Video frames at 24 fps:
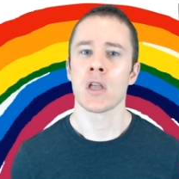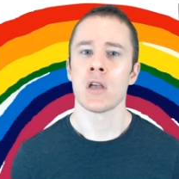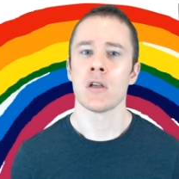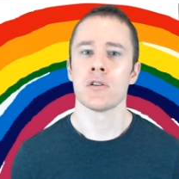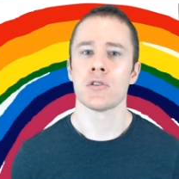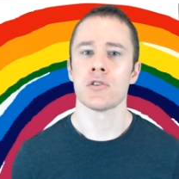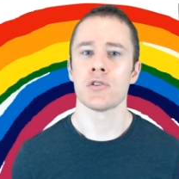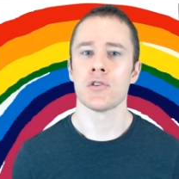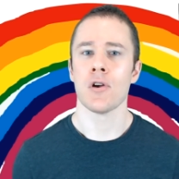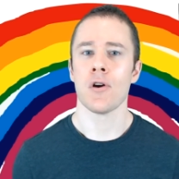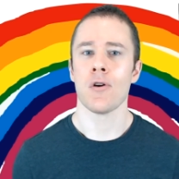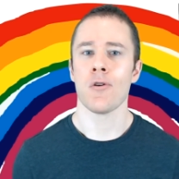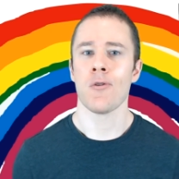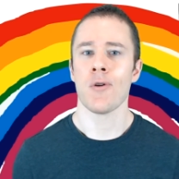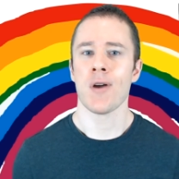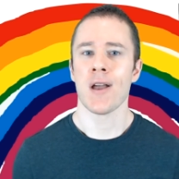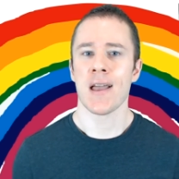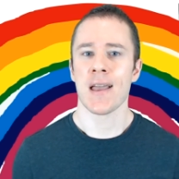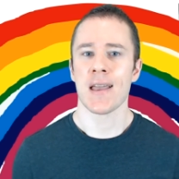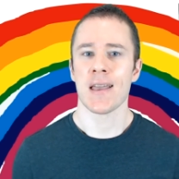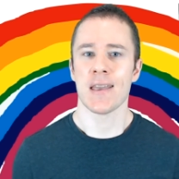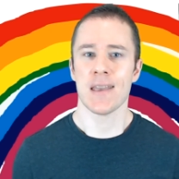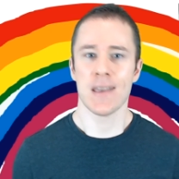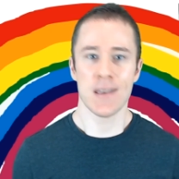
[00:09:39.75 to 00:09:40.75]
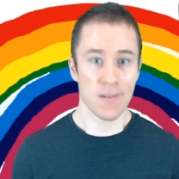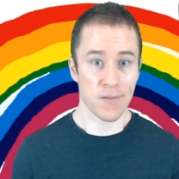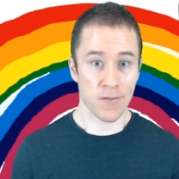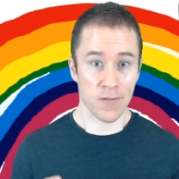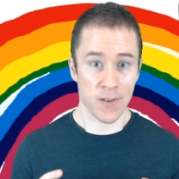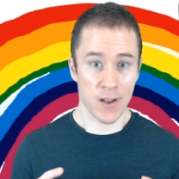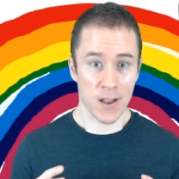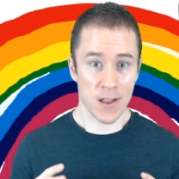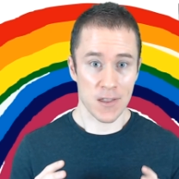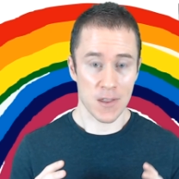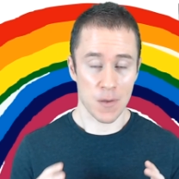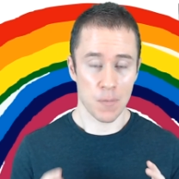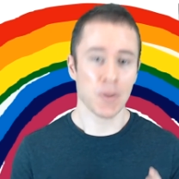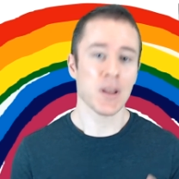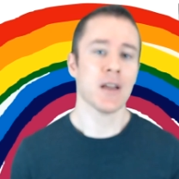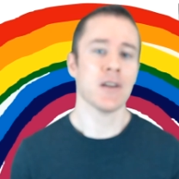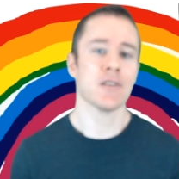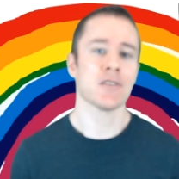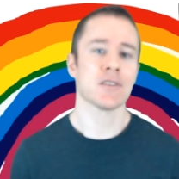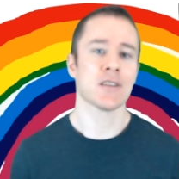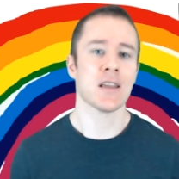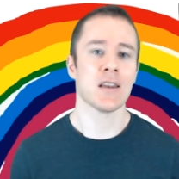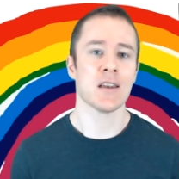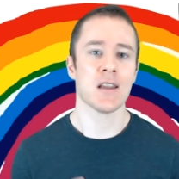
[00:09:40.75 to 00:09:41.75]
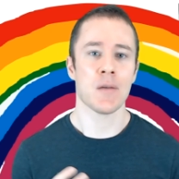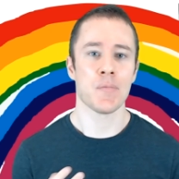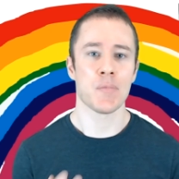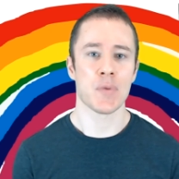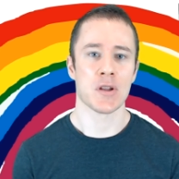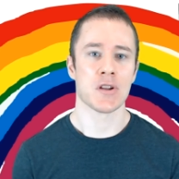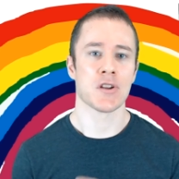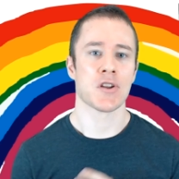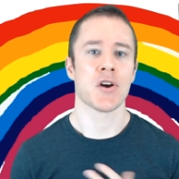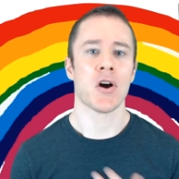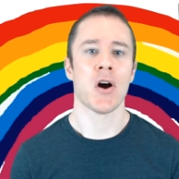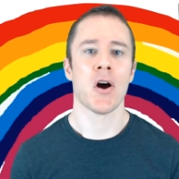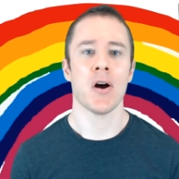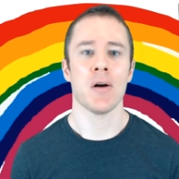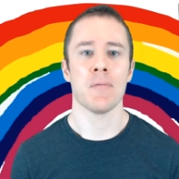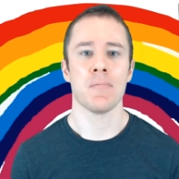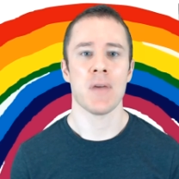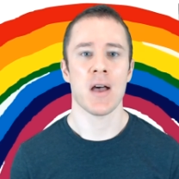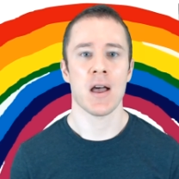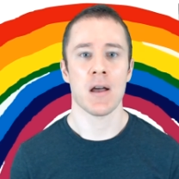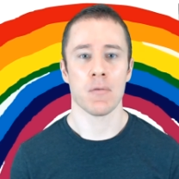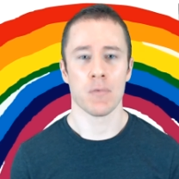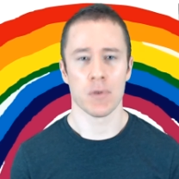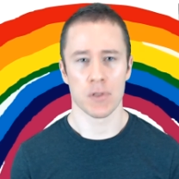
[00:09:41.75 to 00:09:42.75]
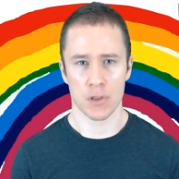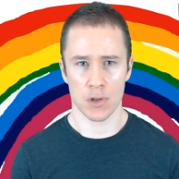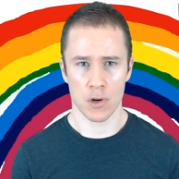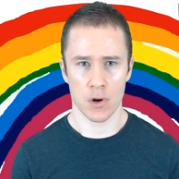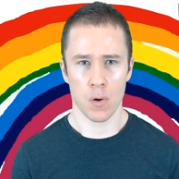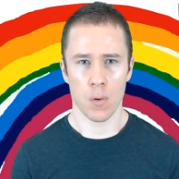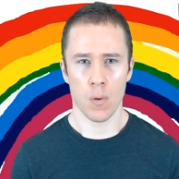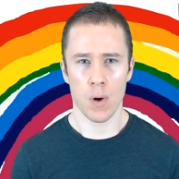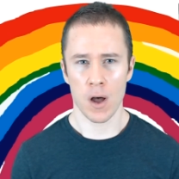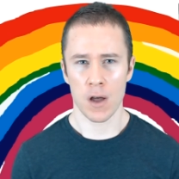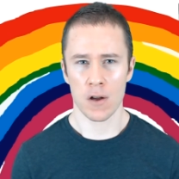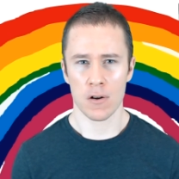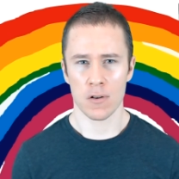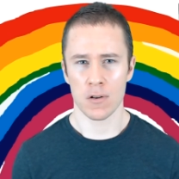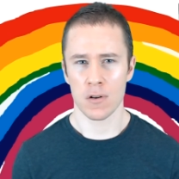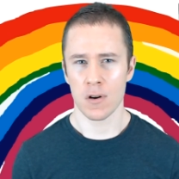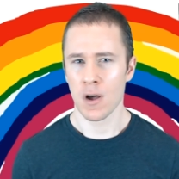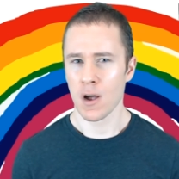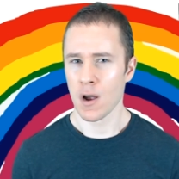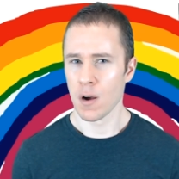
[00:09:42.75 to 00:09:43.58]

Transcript: So if the players end up in combat with the Couatl,